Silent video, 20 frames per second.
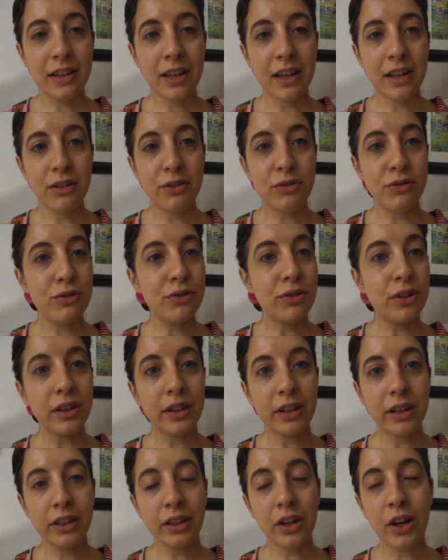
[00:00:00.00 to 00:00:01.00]
then you
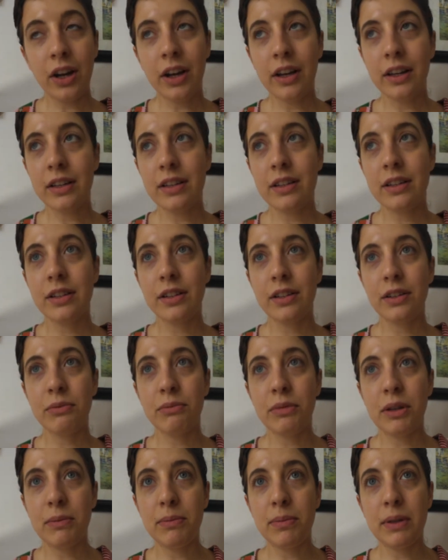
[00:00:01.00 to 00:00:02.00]
drink a lot, you
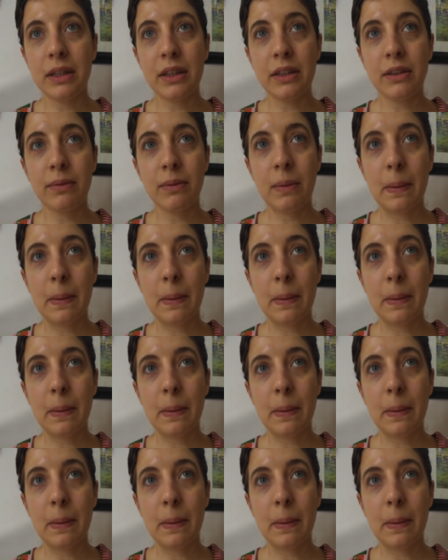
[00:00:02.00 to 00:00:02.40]
may be,